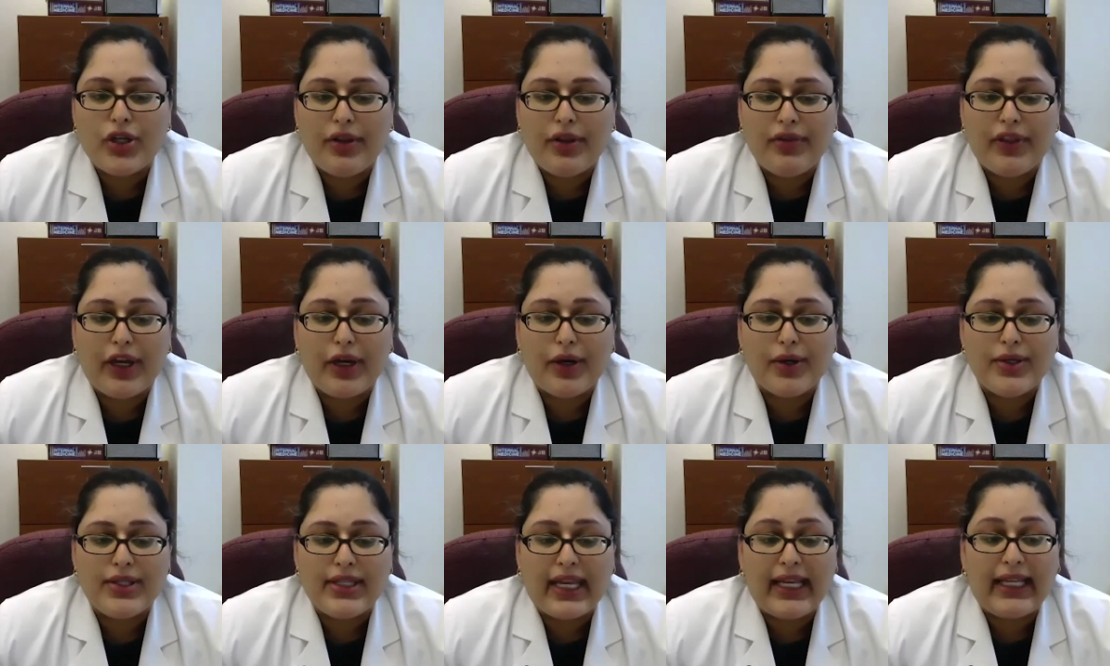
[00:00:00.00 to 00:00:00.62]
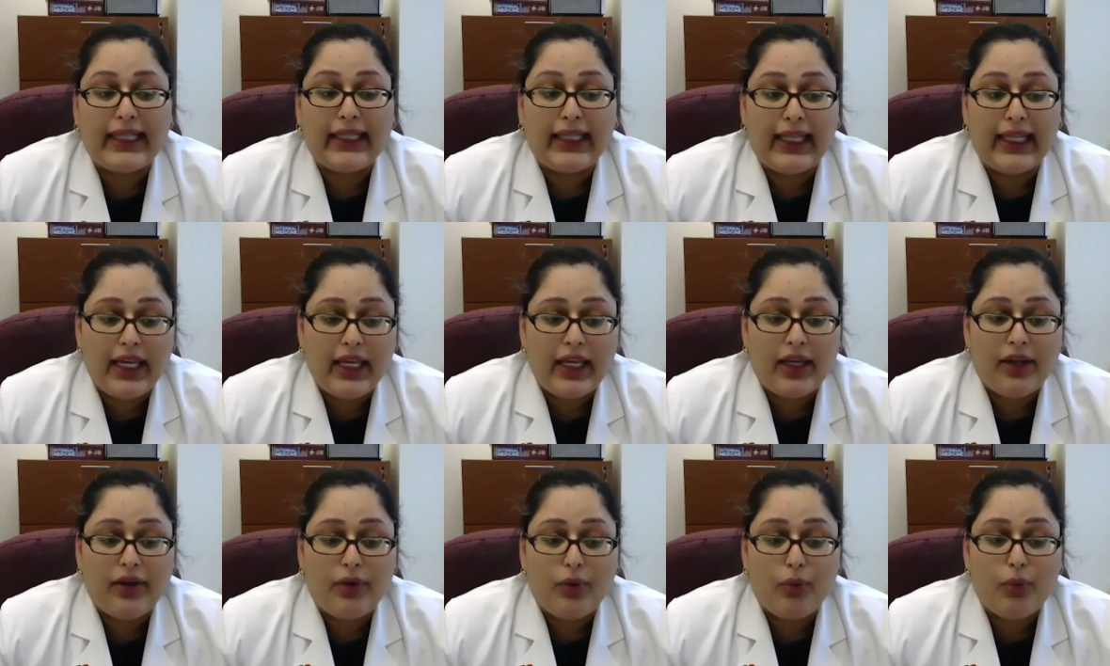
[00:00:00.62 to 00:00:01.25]
there's a link
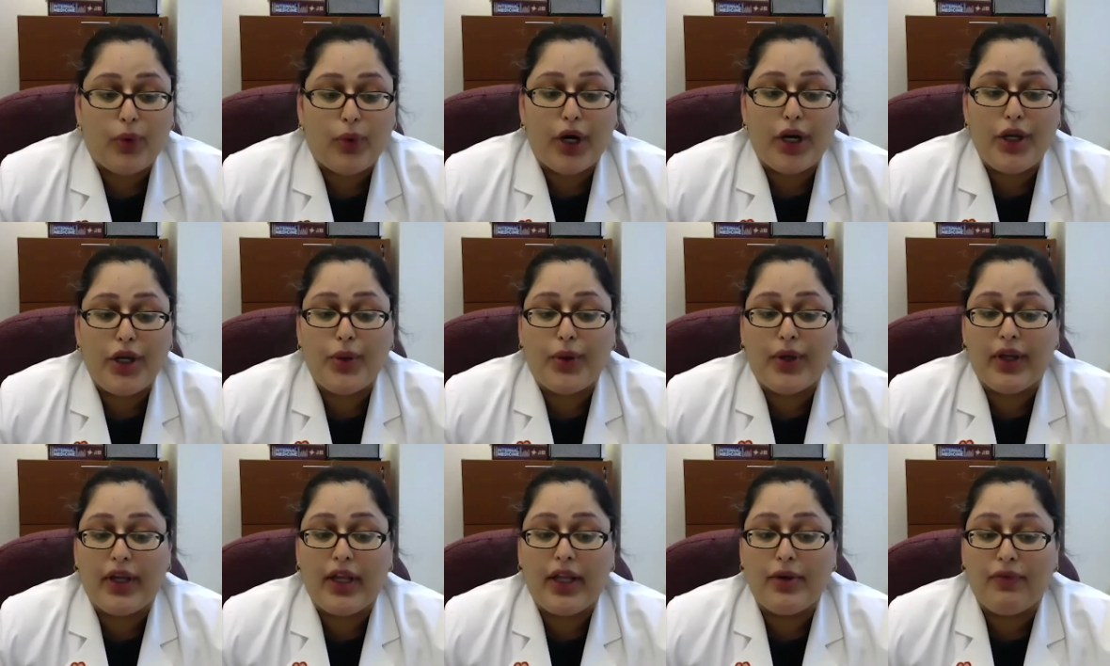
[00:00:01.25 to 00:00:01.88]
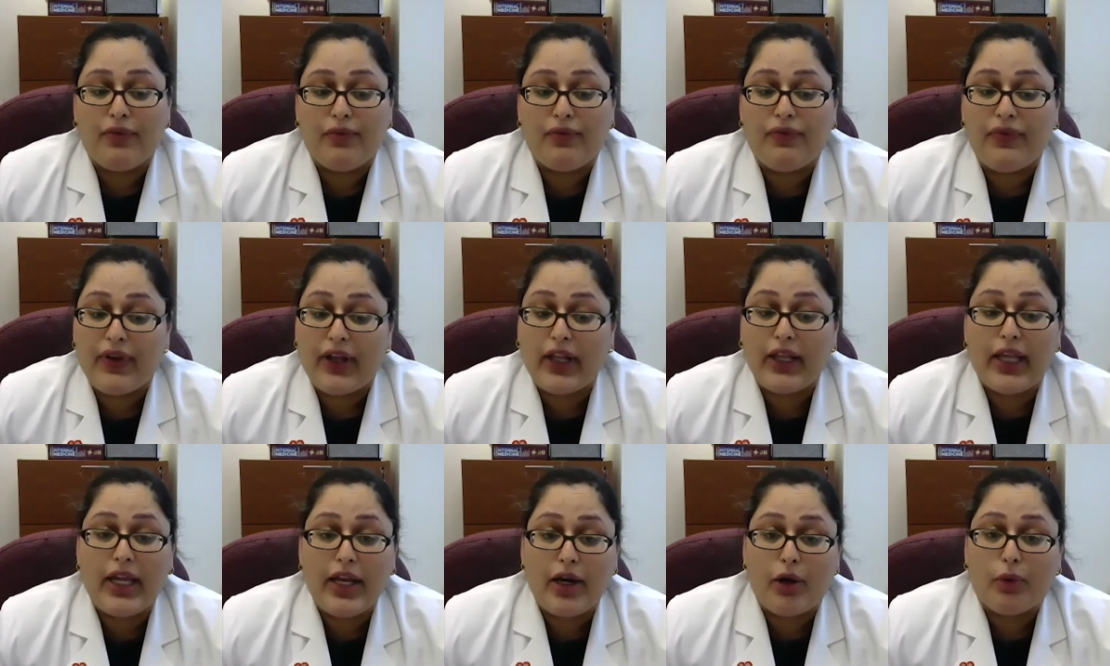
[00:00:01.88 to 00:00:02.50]
where you can
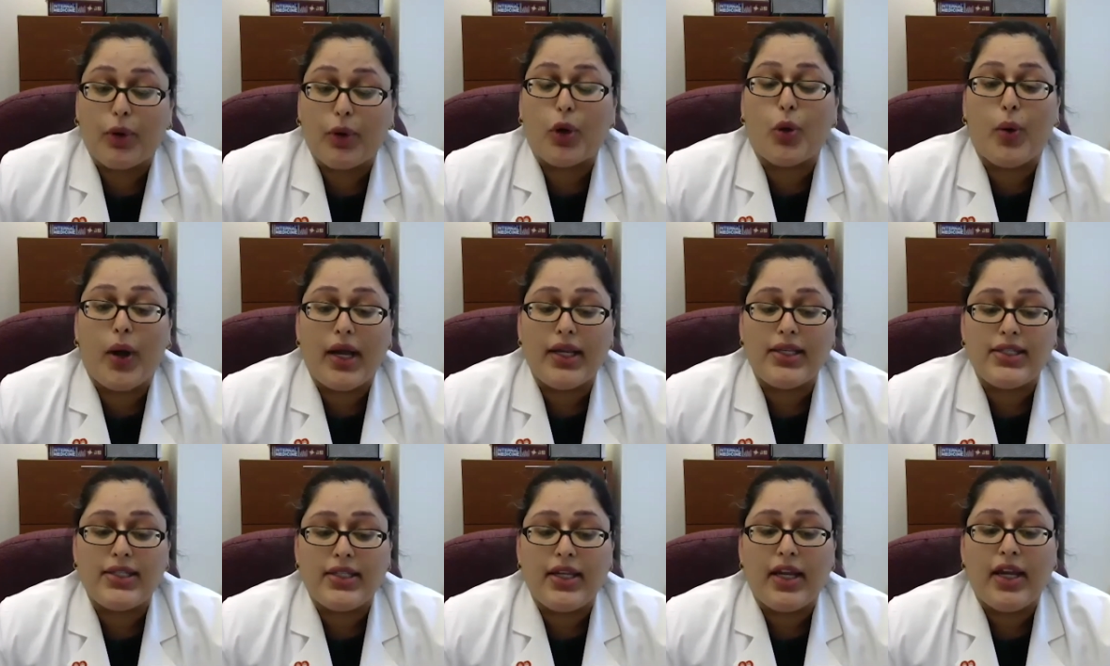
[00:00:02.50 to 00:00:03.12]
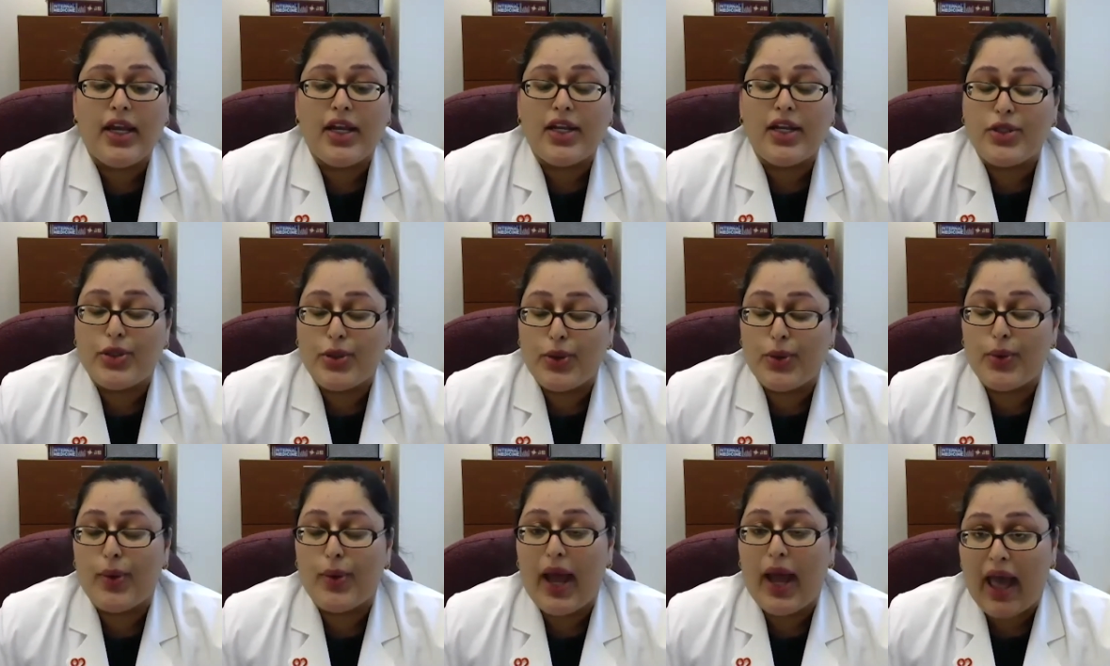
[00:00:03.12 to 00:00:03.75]
fill in a request
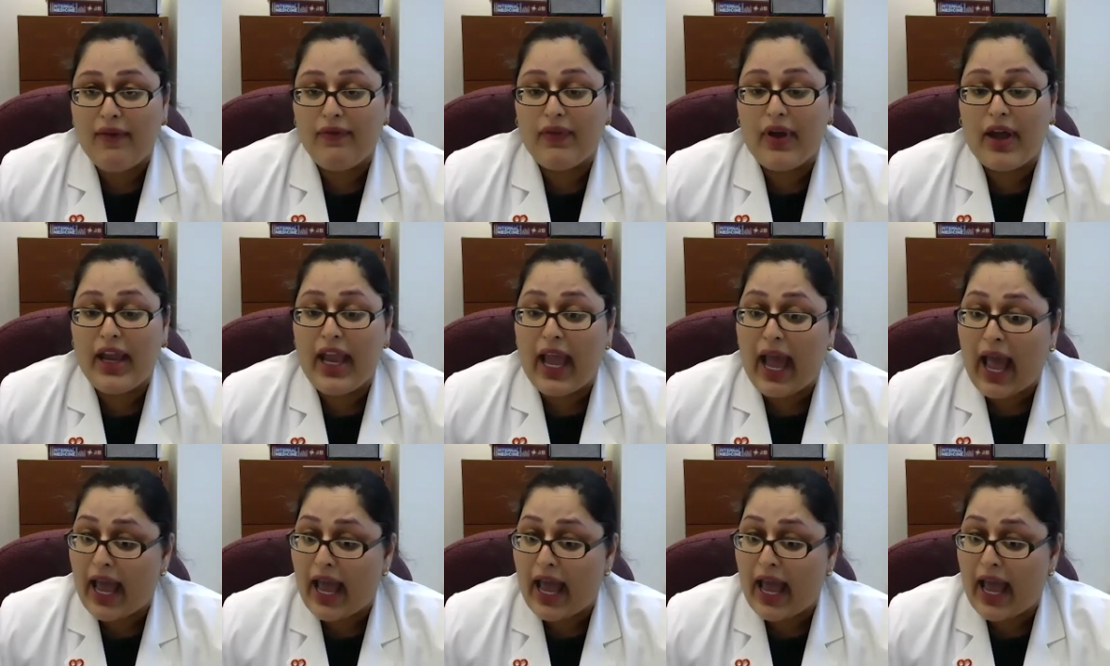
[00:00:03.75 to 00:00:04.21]
to have a,